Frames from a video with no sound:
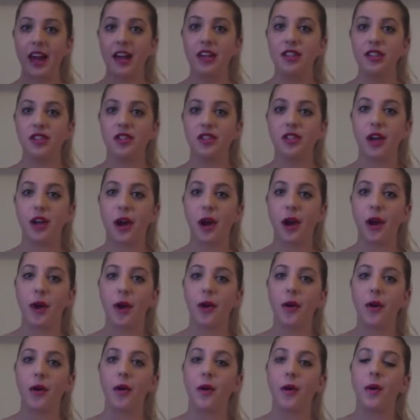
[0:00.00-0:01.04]

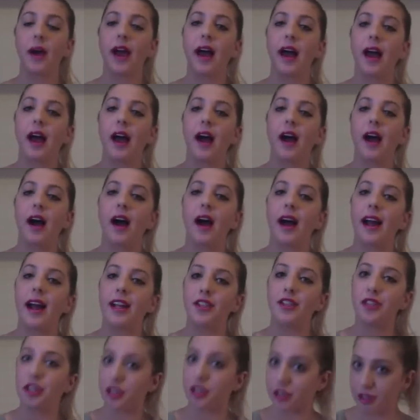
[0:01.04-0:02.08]
So I
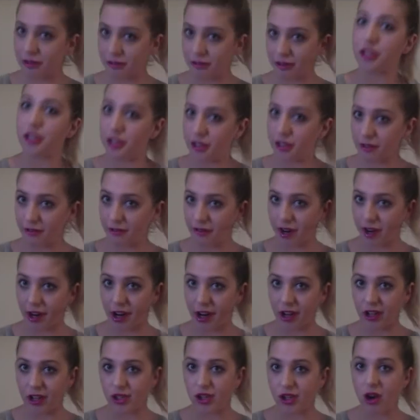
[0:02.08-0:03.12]
chose to
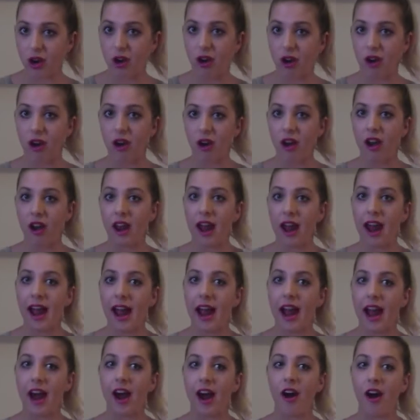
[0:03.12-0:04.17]
focus on
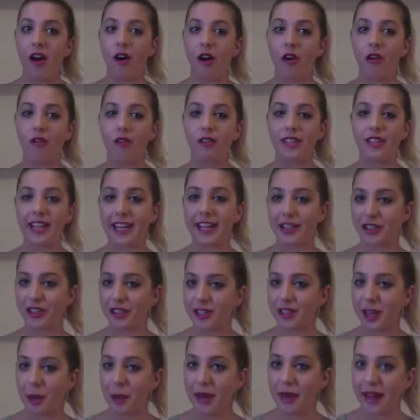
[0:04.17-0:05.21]
how
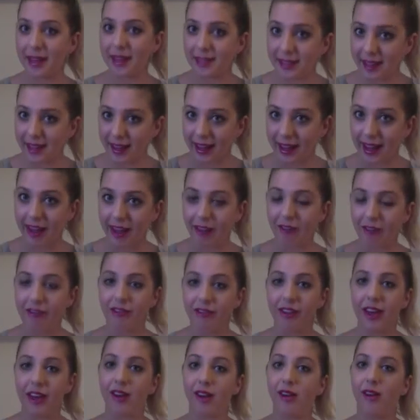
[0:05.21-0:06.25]
teachers can make singing
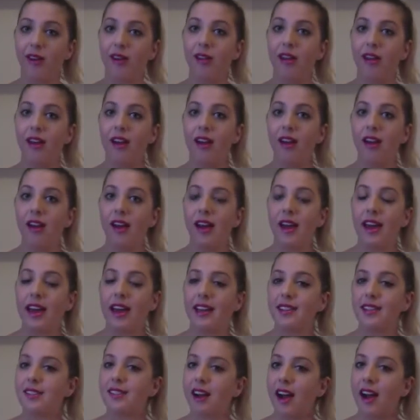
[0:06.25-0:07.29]
feel
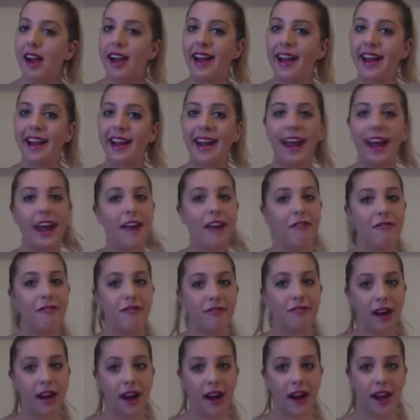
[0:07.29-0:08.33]
exciting and
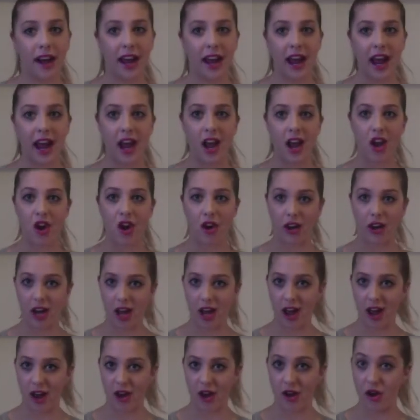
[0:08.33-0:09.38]
fun and not
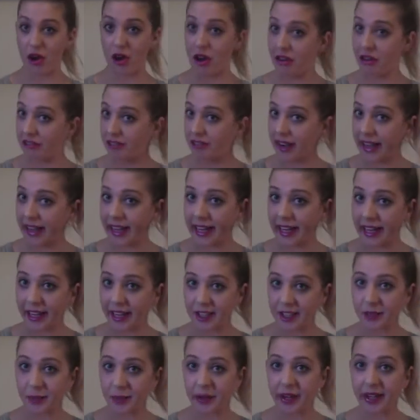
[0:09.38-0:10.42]
a nerve-wracking
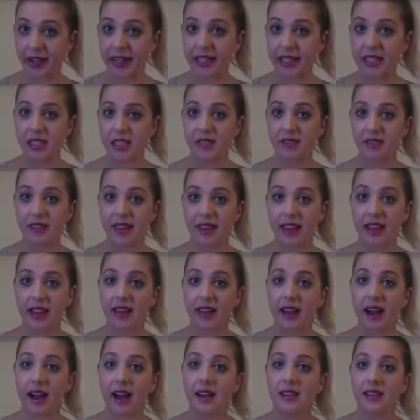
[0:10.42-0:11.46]
experience for their
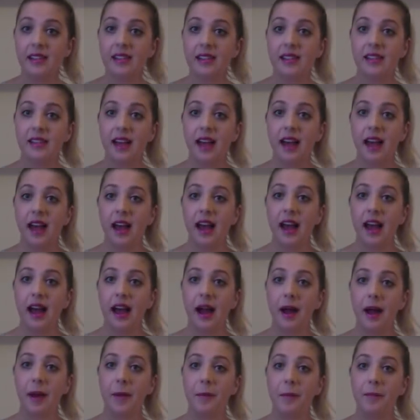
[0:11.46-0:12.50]
class.
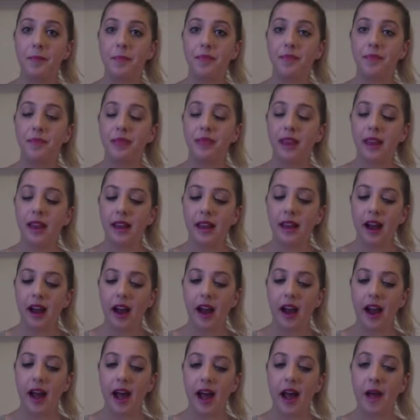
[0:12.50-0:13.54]

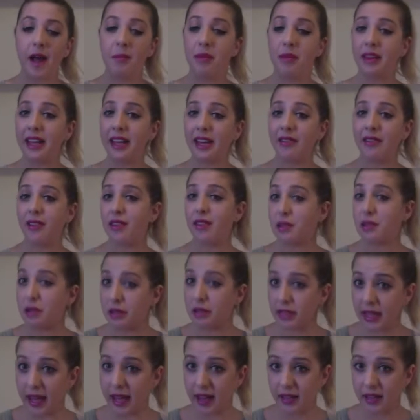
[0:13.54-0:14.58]
I believe
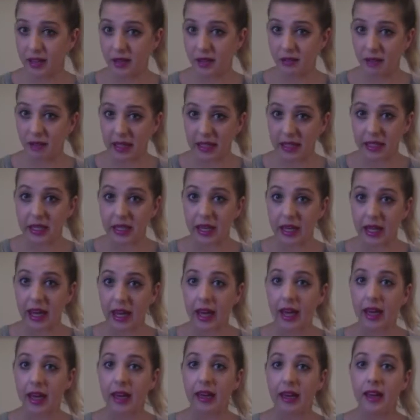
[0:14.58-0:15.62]
enthusiasm is the
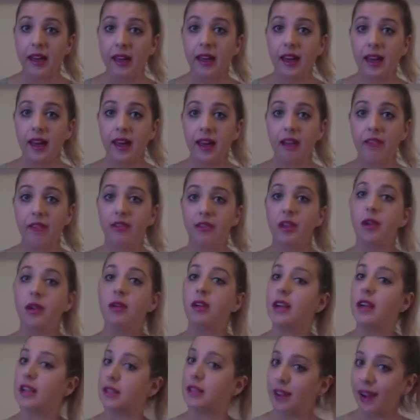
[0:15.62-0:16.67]
key. If
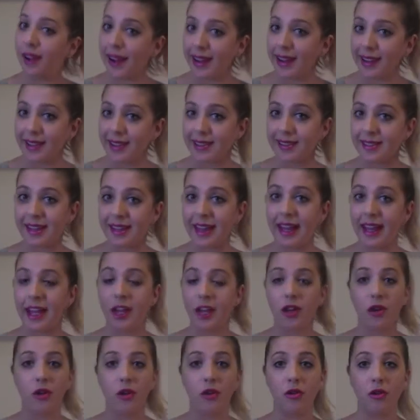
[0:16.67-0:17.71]
you're excited to sing
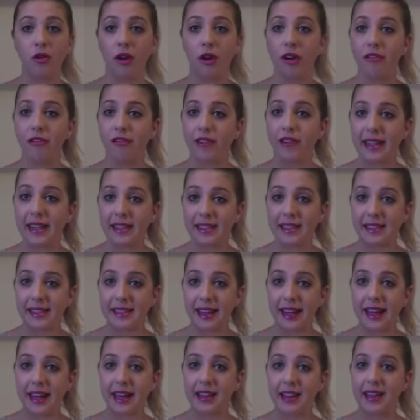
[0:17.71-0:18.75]
and you're not afraid to
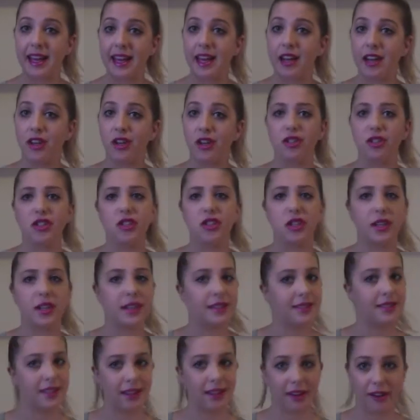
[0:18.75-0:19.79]
sing, then your
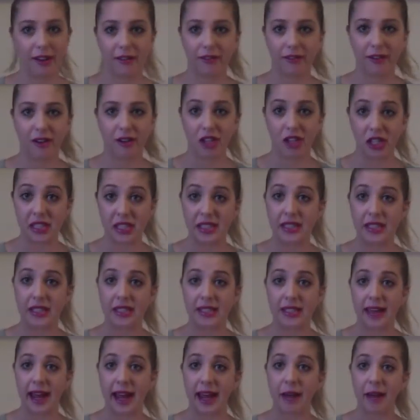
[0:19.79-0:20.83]
students are going to feel just
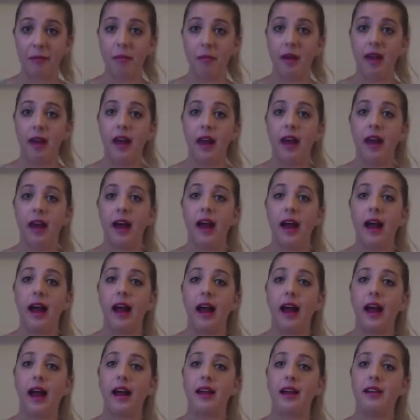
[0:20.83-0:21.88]
the same.
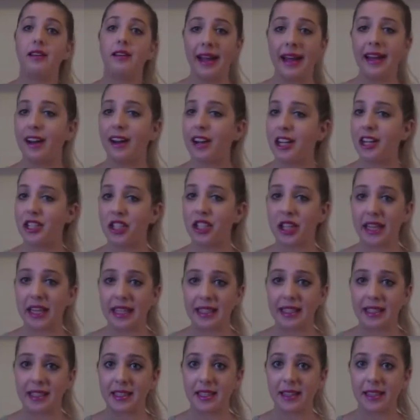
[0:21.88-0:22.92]
Encourage your
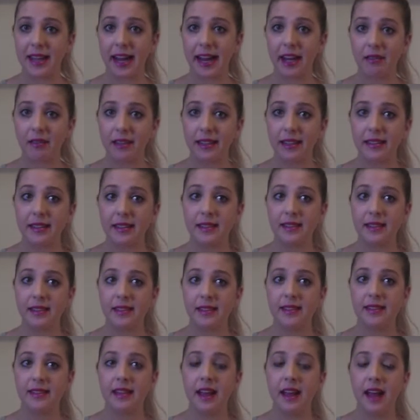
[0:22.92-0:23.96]
kids to take
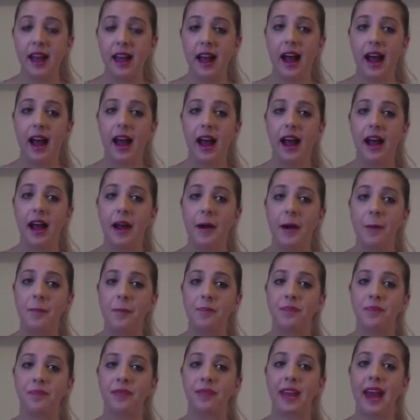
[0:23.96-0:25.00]
risks
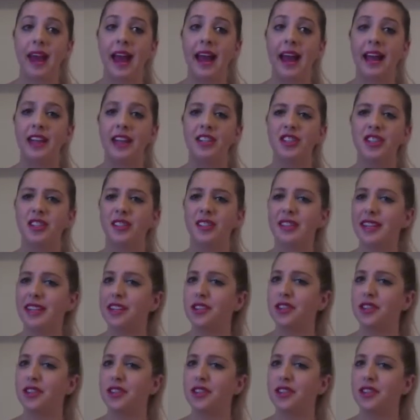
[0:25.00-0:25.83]
and just